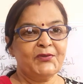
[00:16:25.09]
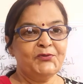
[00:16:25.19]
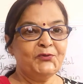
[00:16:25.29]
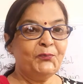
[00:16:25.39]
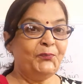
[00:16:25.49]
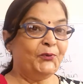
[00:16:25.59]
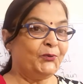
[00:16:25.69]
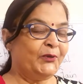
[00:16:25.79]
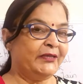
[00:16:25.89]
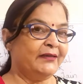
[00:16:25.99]
So,
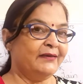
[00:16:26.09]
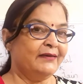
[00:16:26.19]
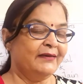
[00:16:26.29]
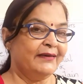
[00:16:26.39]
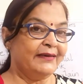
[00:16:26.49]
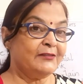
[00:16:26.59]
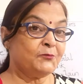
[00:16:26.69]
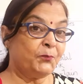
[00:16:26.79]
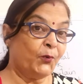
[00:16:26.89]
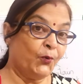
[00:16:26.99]
beauty
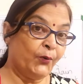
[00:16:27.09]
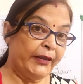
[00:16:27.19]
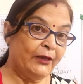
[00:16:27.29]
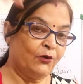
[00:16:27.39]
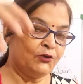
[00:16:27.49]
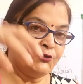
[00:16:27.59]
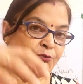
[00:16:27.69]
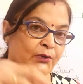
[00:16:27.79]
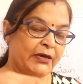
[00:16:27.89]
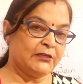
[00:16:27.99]
is pouring
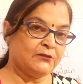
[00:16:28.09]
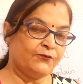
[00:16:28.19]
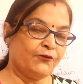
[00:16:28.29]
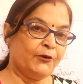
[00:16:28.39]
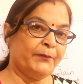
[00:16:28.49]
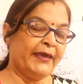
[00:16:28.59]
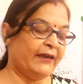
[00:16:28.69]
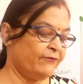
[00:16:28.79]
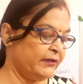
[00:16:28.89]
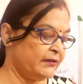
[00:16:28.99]
onto us from
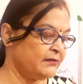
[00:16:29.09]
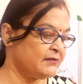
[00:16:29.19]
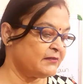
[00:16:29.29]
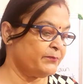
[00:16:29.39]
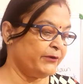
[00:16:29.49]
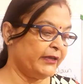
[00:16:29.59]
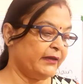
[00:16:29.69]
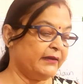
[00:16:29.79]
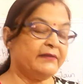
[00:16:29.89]
heaven's brink.